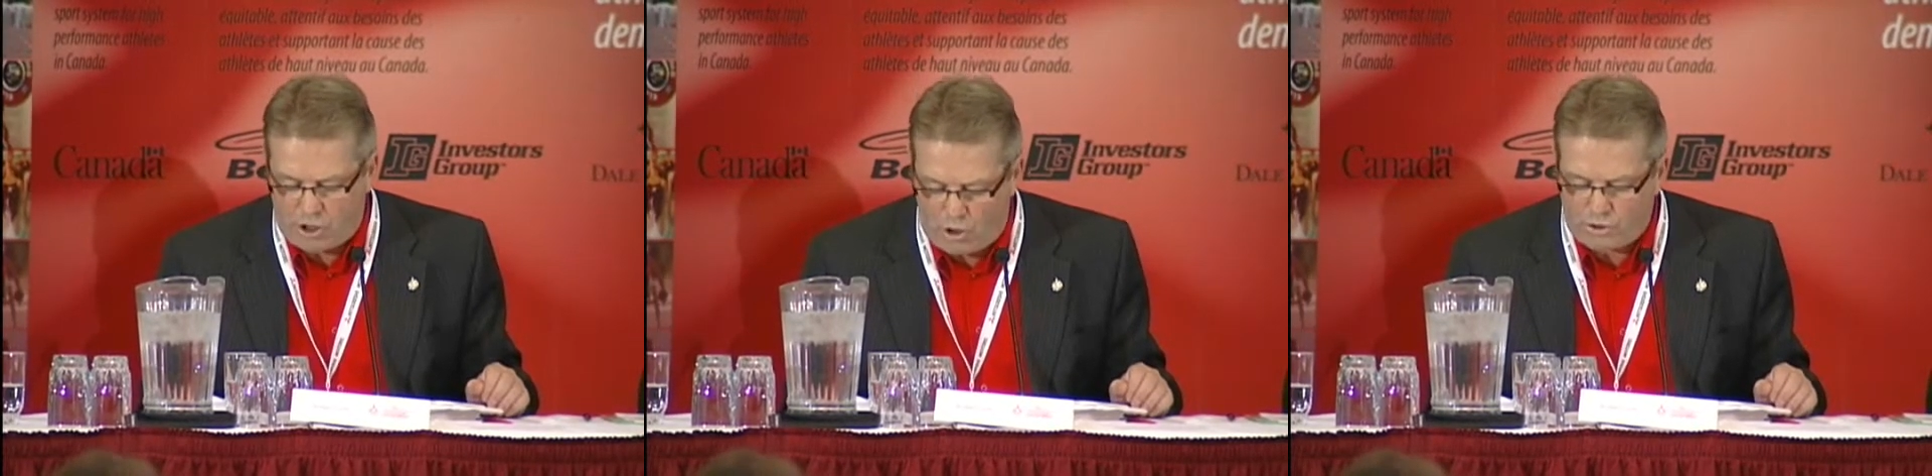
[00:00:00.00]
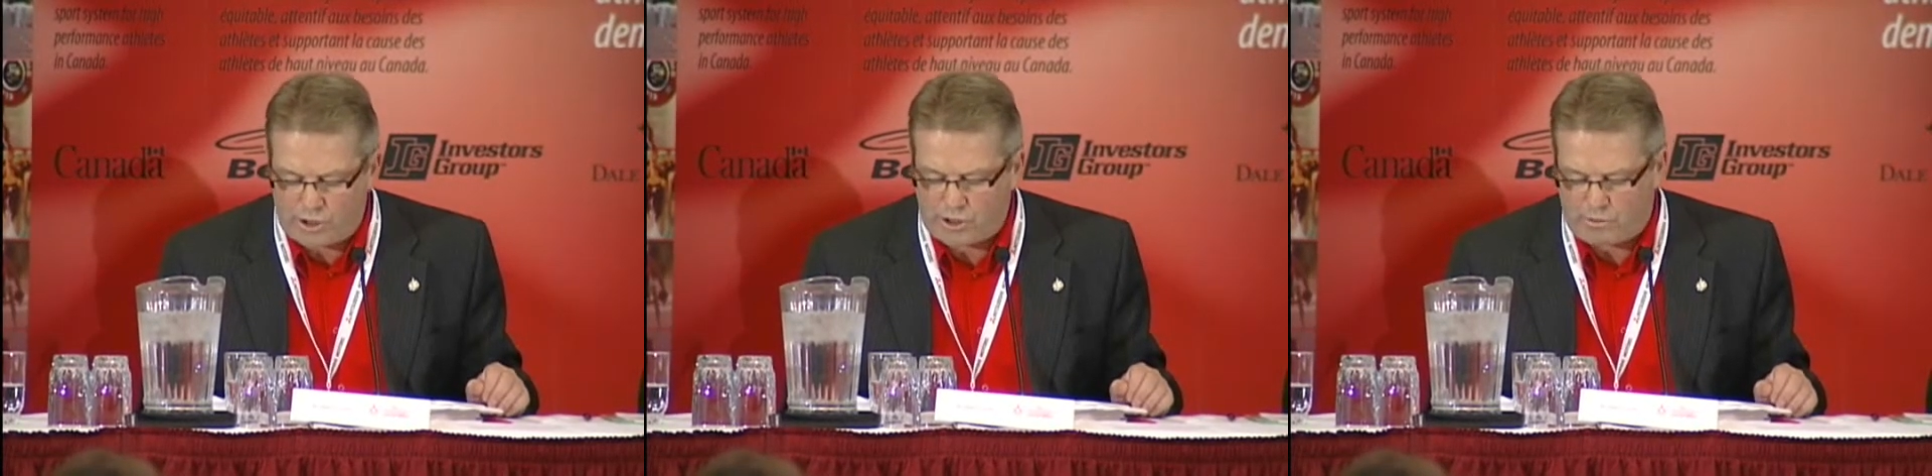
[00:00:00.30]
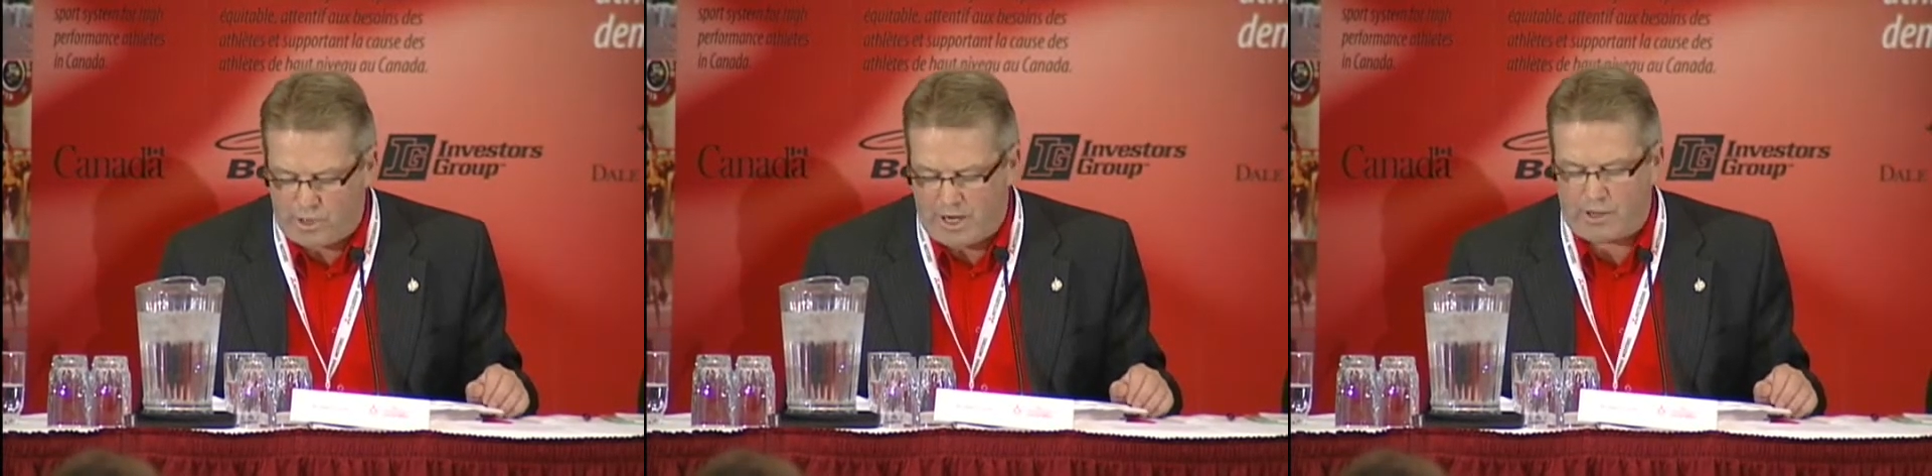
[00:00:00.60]

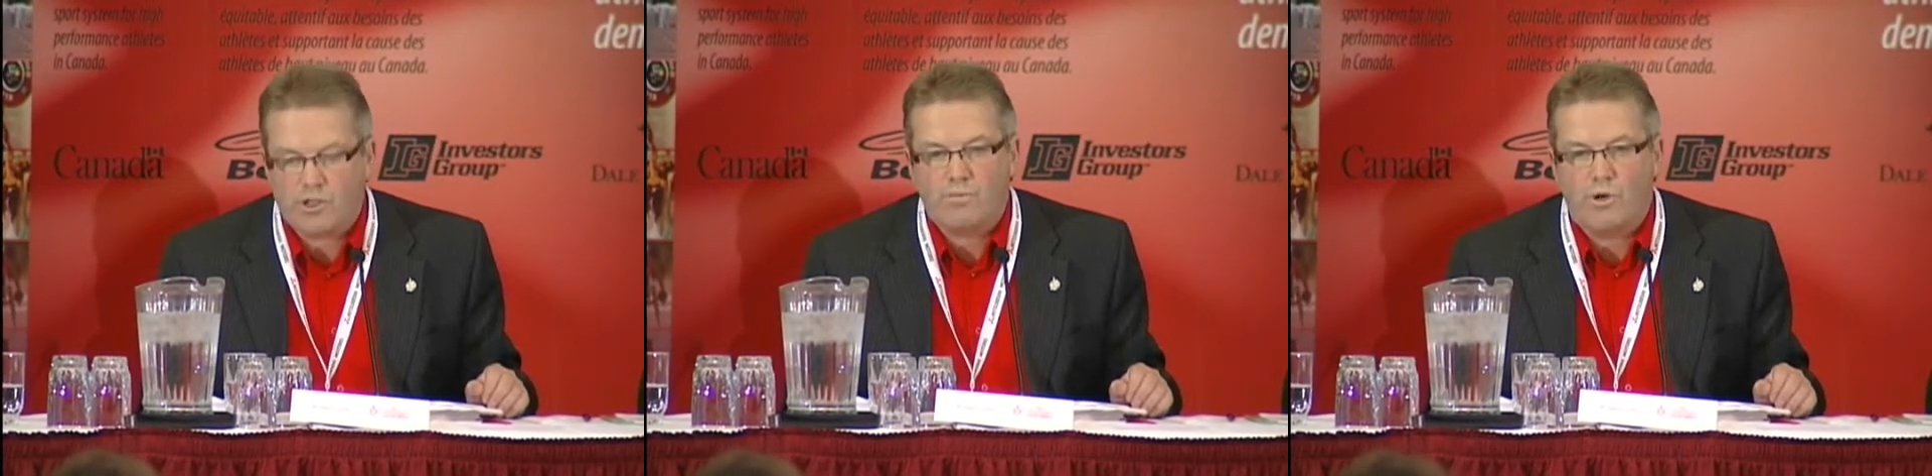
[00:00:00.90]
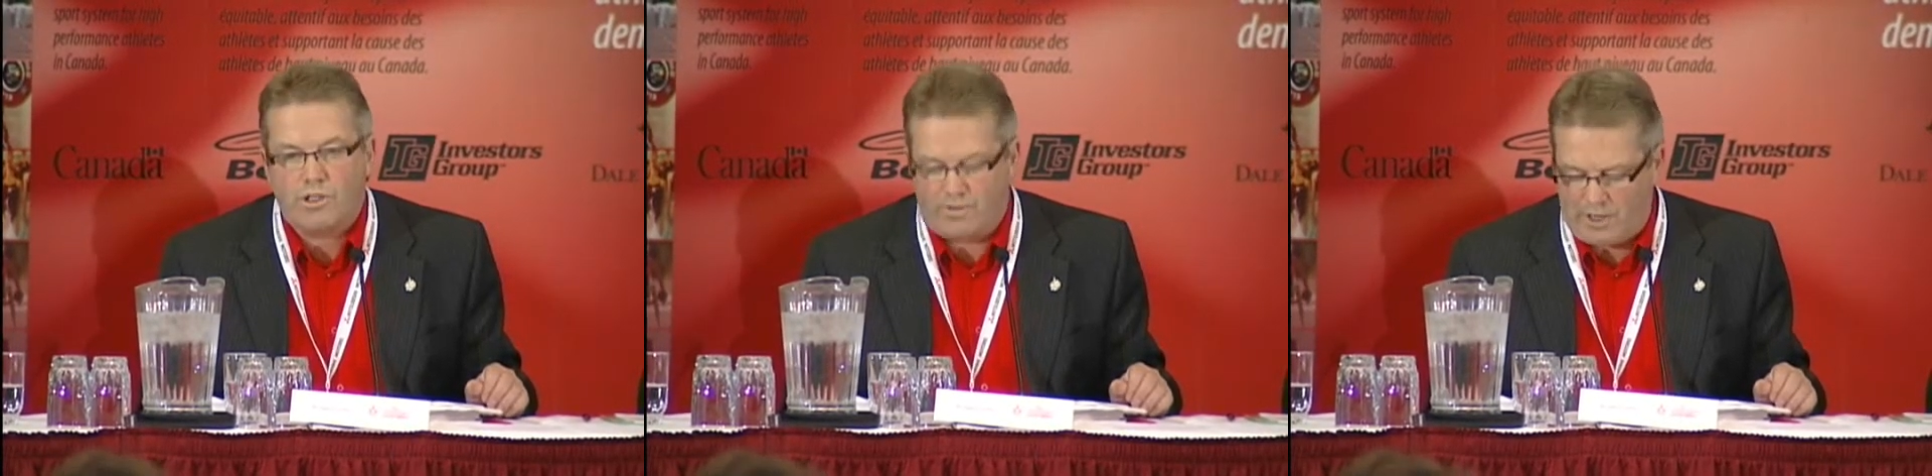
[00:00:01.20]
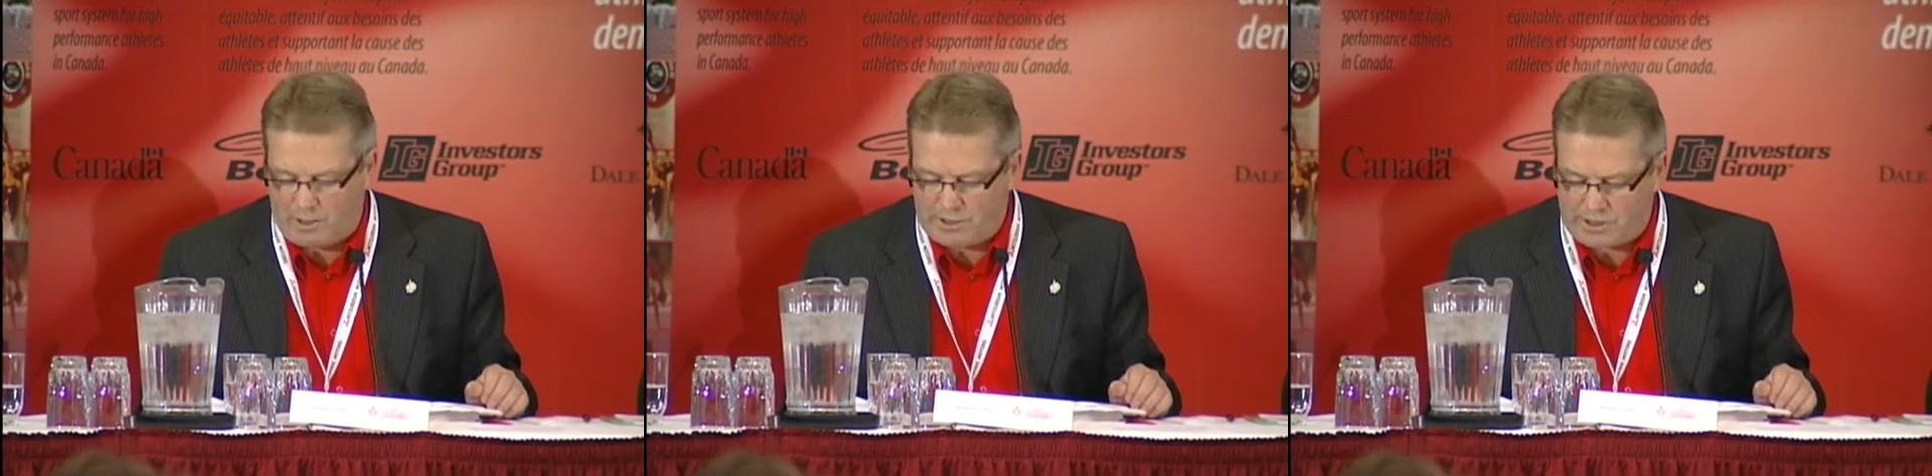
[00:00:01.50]
coach-inspired sport
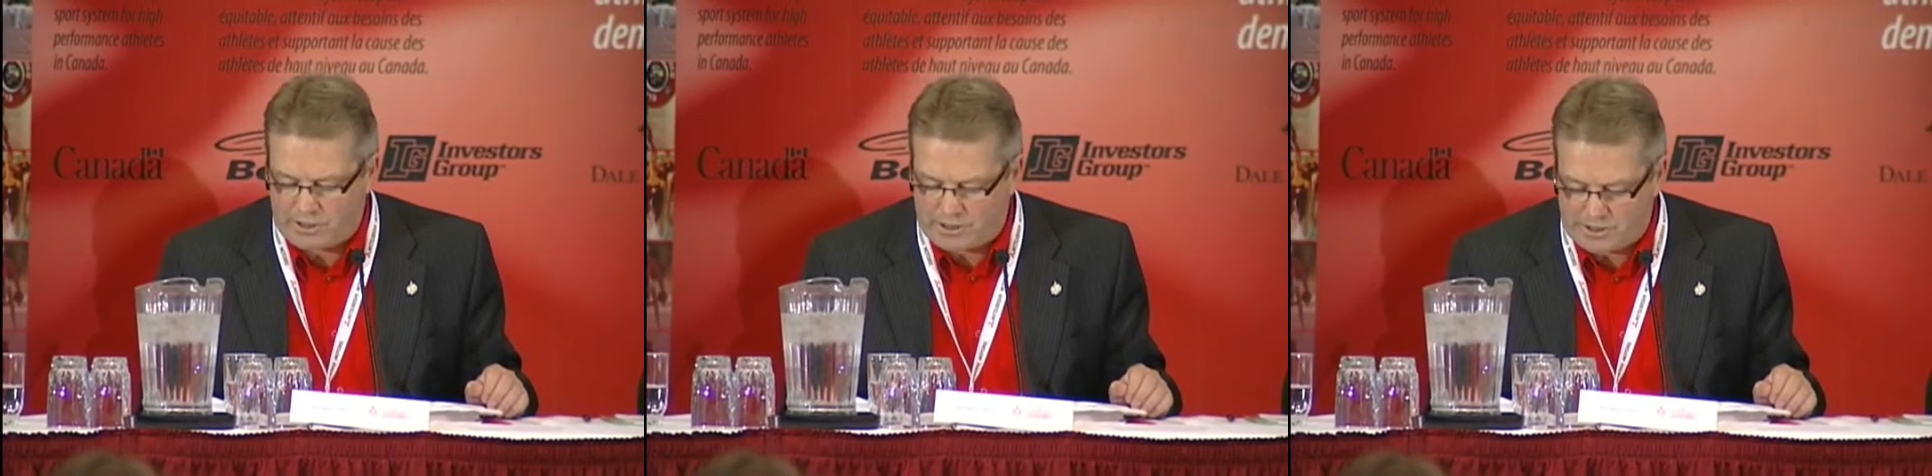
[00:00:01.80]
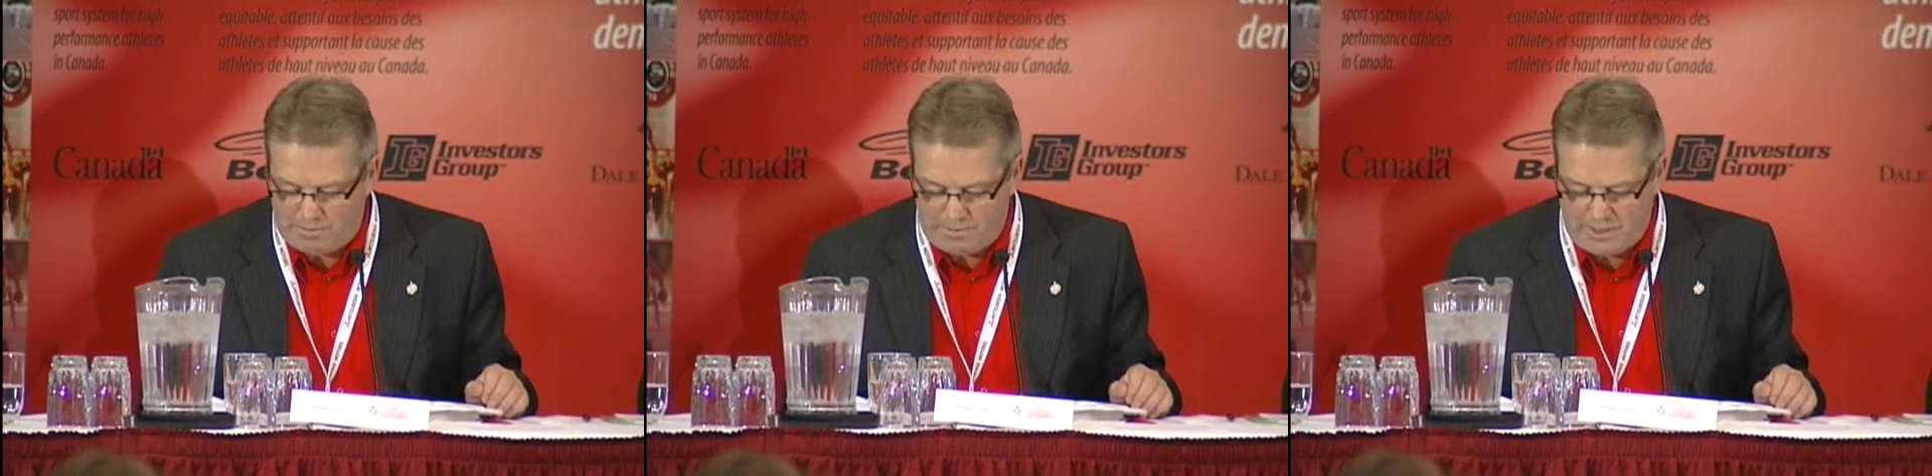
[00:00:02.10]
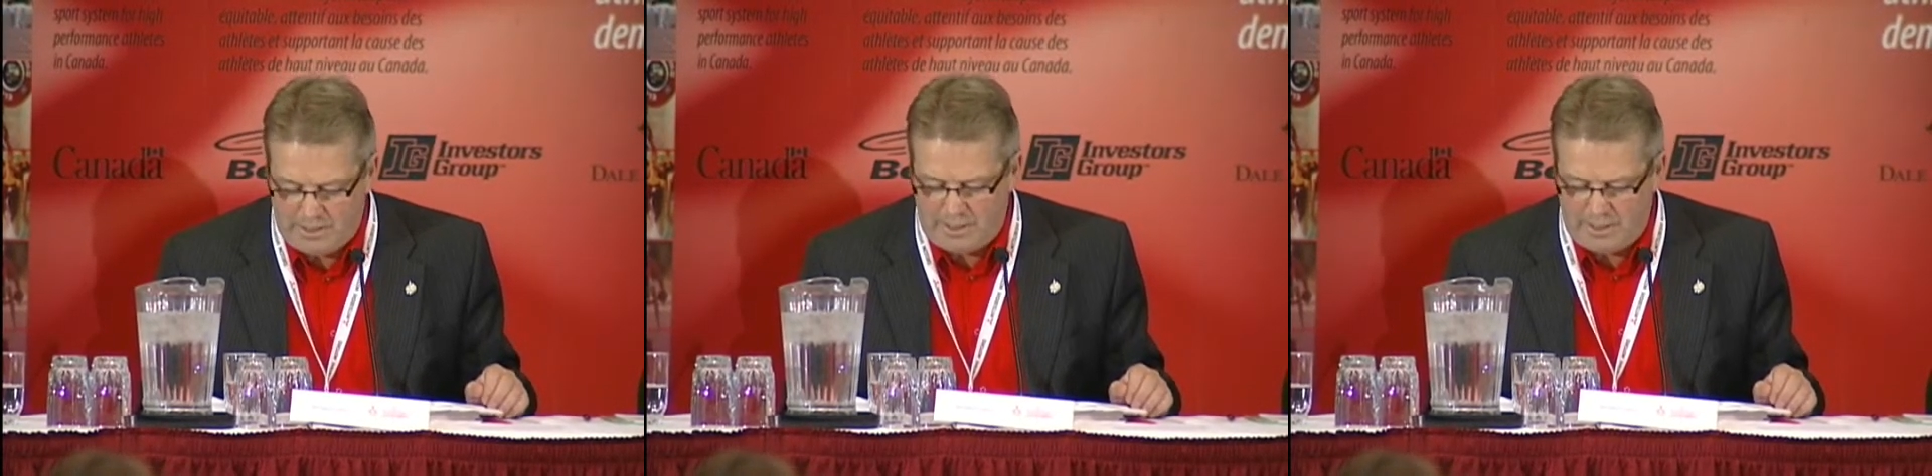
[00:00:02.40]
development system